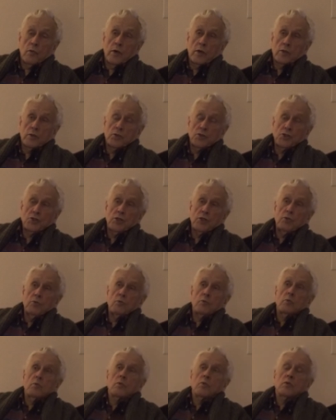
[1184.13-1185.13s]
well, she
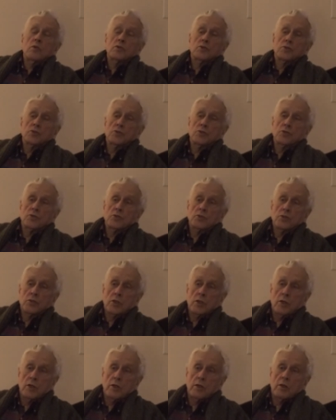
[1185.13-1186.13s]
was. Uh,
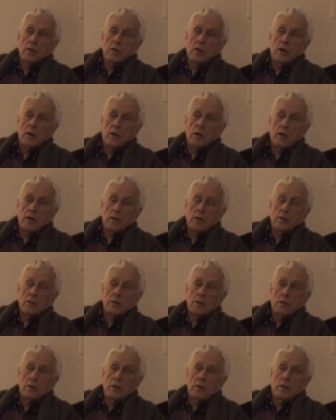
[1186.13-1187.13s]
uh,
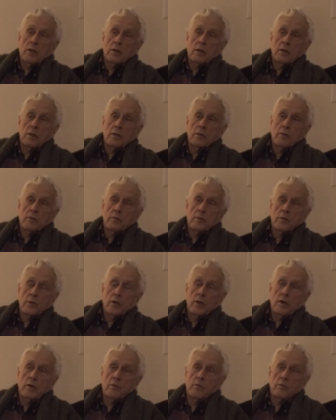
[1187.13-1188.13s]
uh,
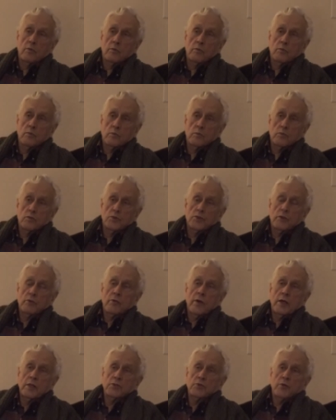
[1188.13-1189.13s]
uh, she
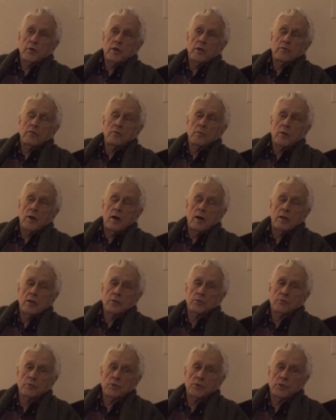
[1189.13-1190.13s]
graduated from
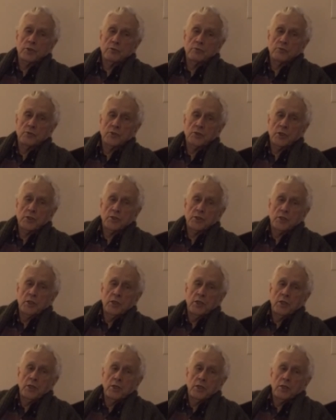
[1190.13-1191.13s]
college when she was
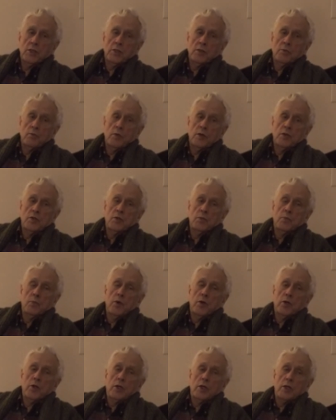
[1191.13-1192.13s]
16, went to
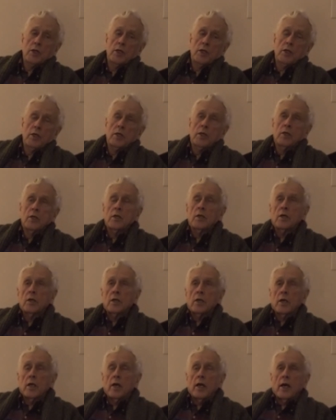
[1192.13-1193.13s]
Berkeley,
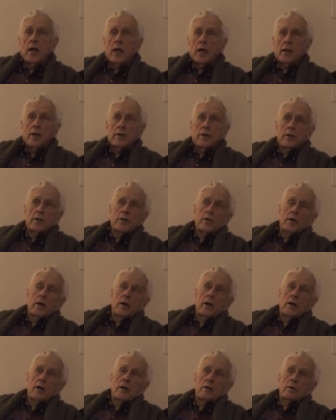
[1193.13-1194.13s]
and
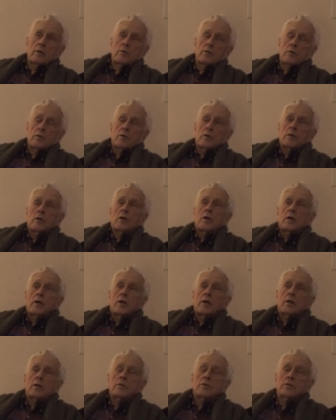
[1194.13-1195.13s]
uh,
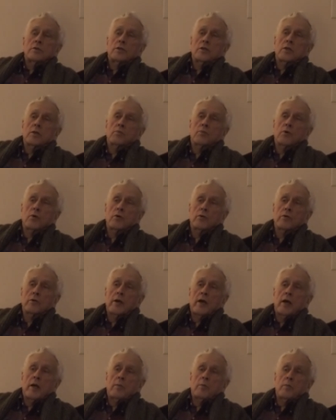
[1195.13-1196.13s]
did a
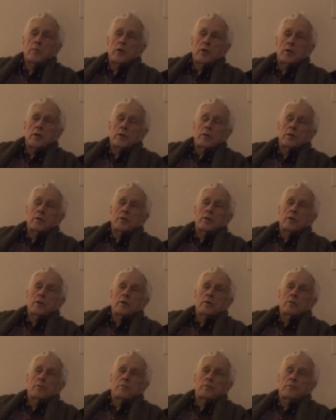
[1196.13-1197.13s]
program in
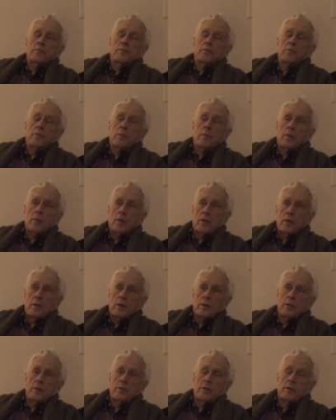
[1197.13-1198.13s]
uh,
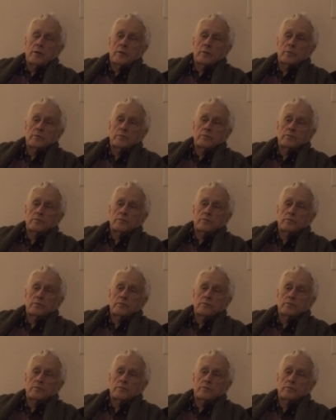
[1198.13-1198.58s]
in uh,